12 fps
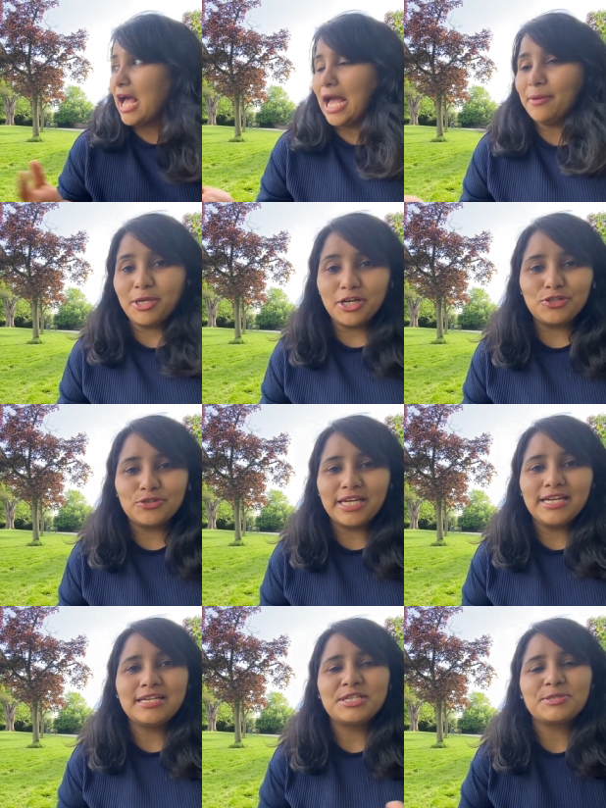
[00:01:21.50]
I'm here
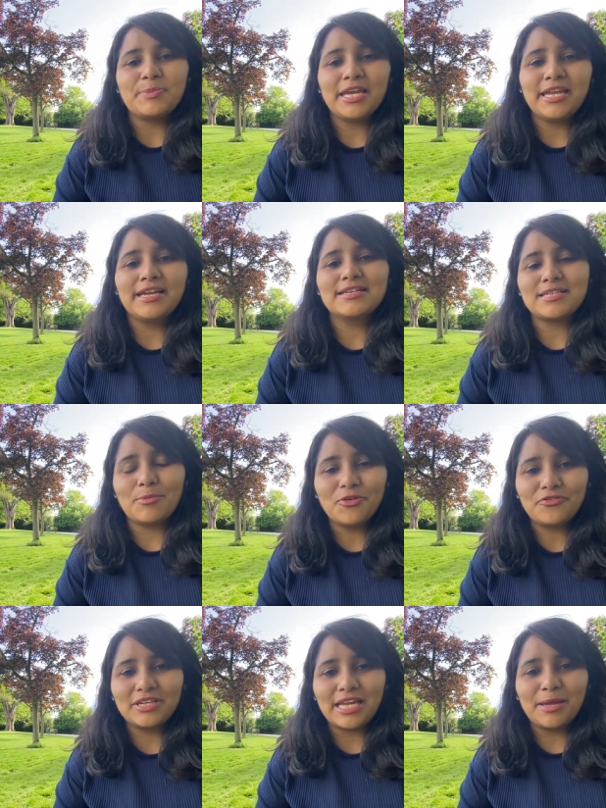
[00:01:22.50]
today spending some
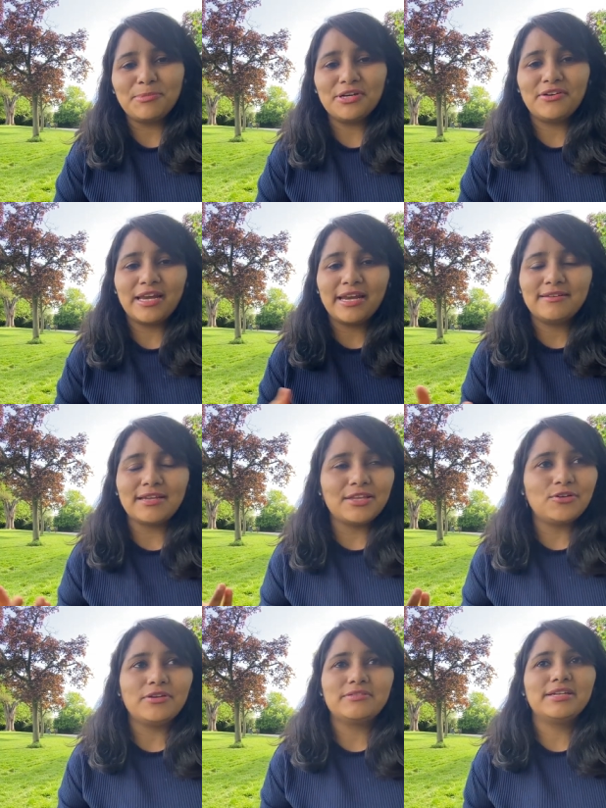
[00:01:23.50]
of the time here, and
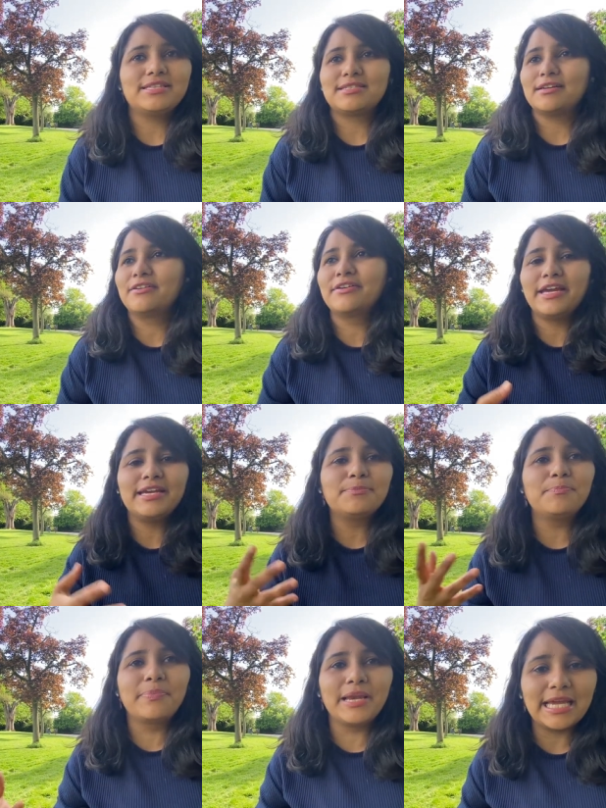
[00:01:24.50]
I thought it's a great
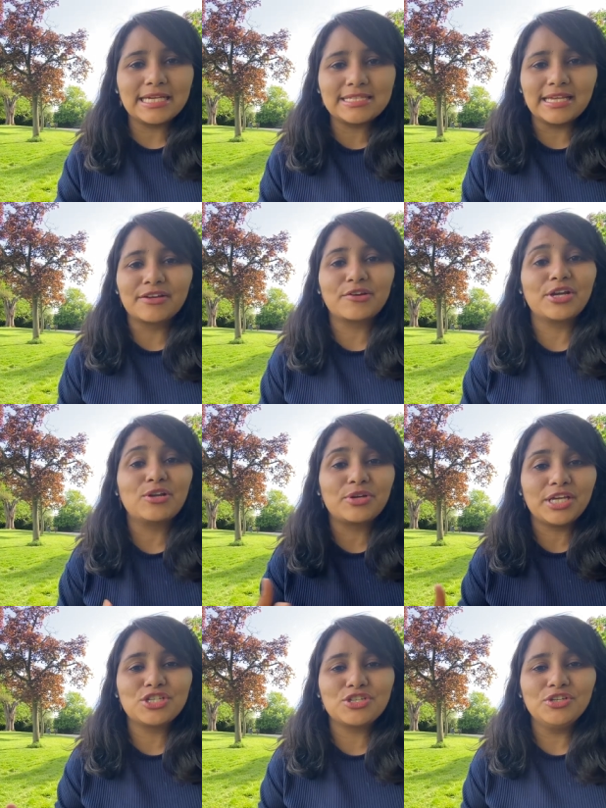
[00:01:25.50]
place and a great
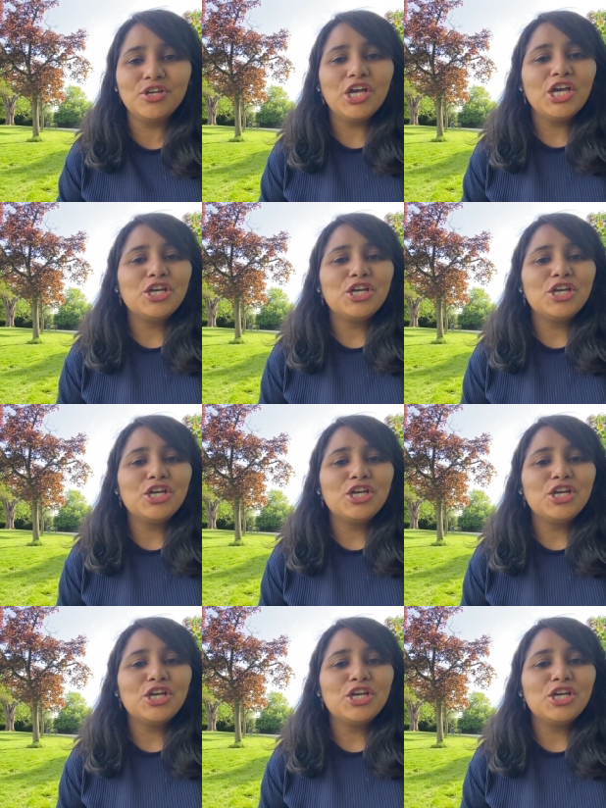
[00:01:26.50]
location